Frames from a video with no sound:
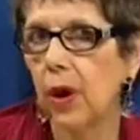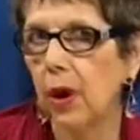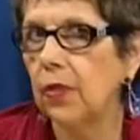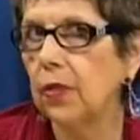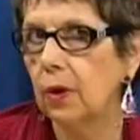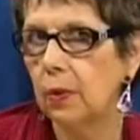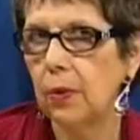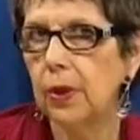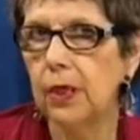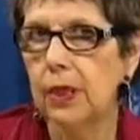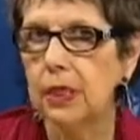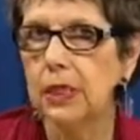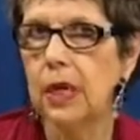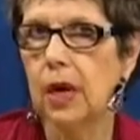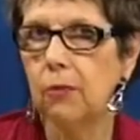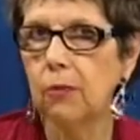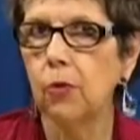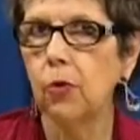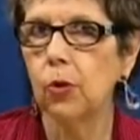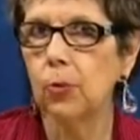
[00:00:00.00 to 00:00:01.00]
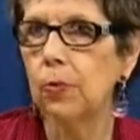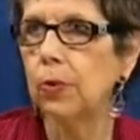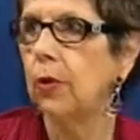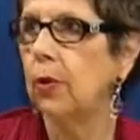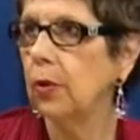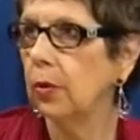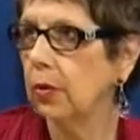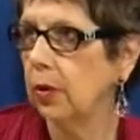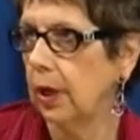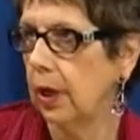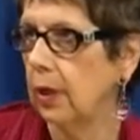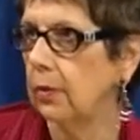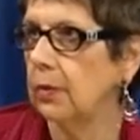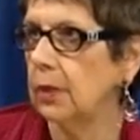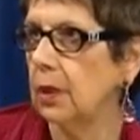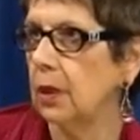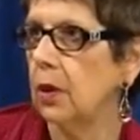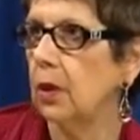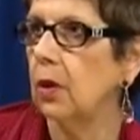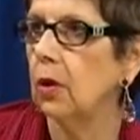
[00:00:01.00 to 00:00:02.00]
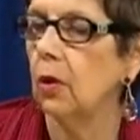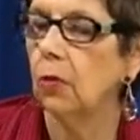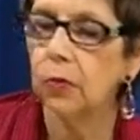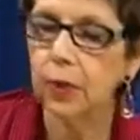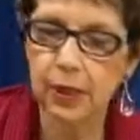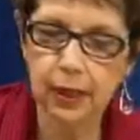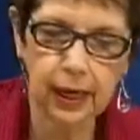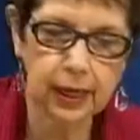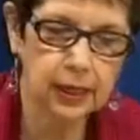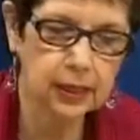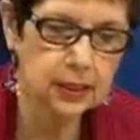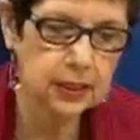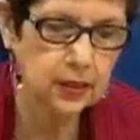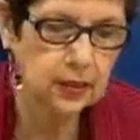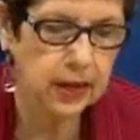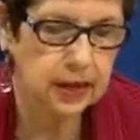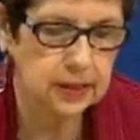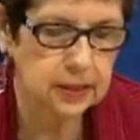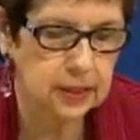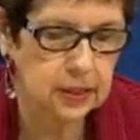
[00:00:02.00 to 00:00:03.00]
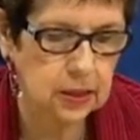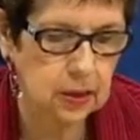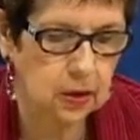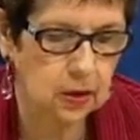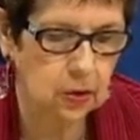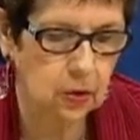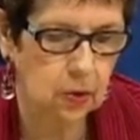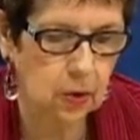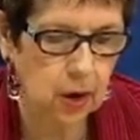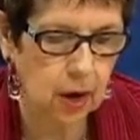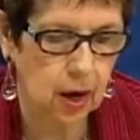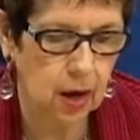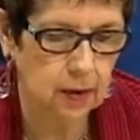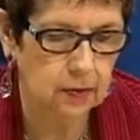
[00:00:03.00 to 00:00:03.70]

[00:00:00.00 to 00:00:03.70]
I think we need to have more programs, related to that. So,